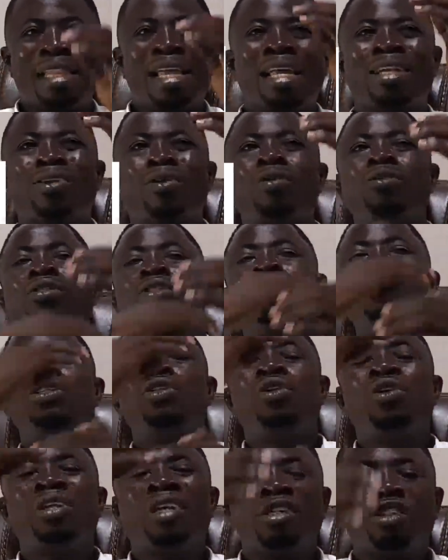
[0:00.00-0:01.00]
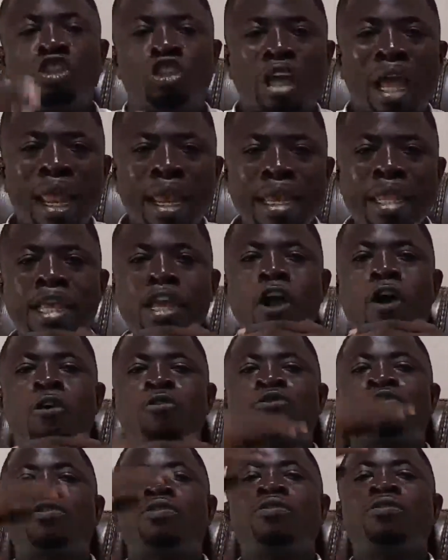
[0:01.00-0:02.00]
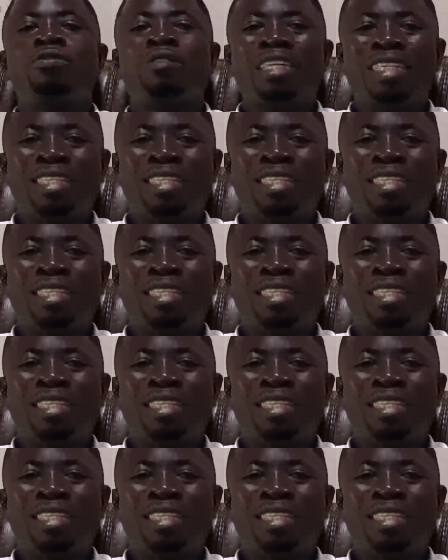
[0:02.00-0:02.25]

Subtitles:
then continue the journey of the